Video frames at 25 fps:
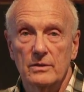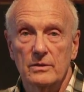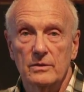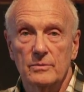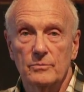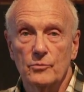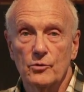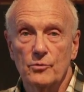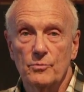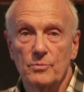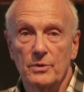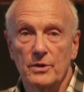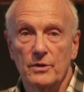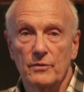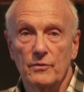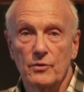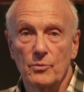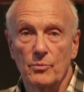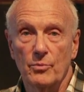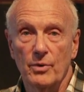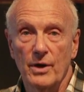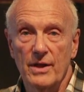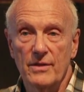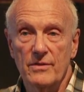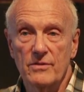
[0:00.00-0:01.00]
The movement of your
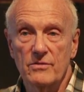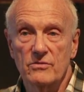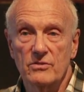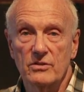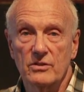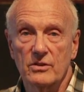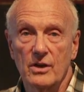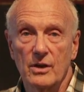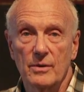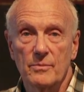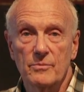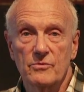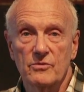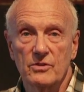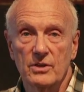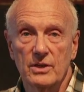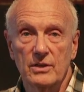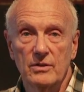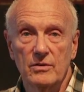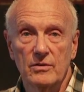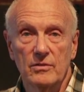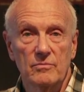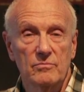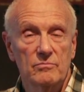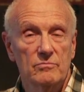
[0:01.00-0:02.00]
breath as it comes
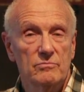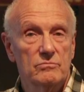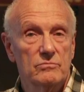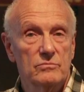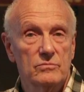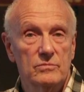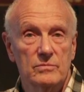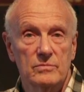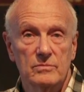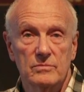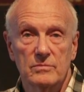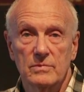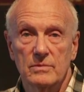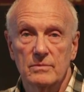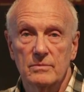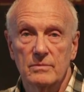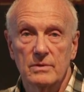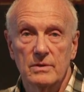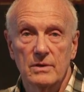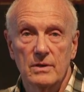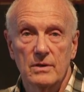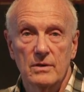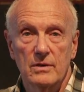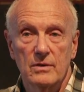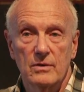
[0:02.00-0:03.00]
in,
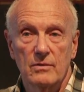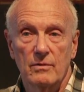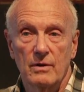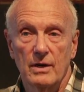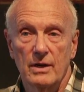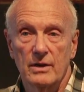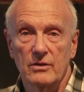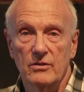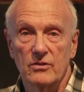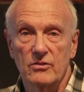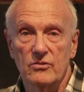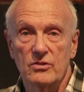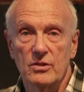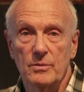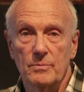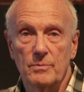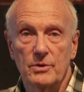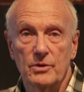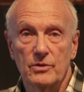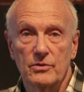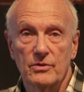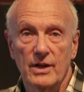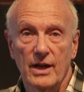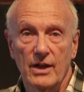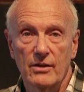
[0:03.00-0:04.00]
right at the tip of
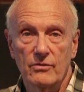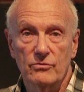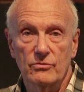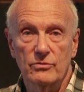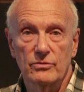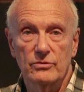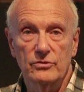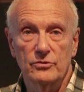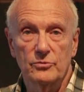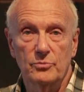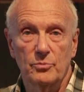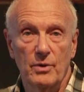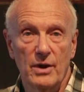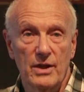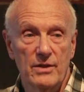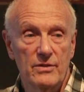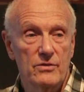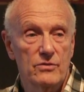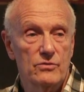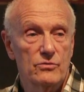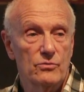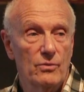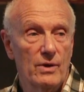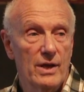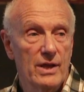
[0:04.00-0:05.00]
your nostrils. Breath
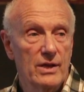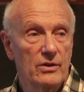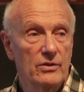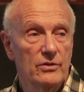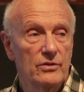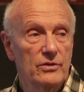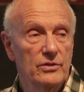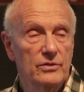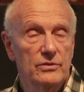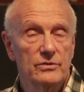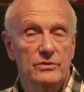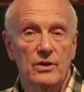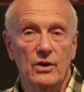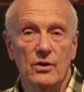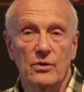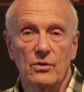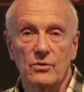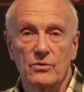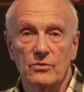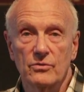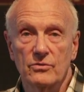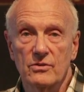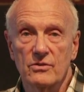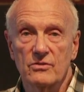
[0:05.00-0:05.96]
is right under your nose.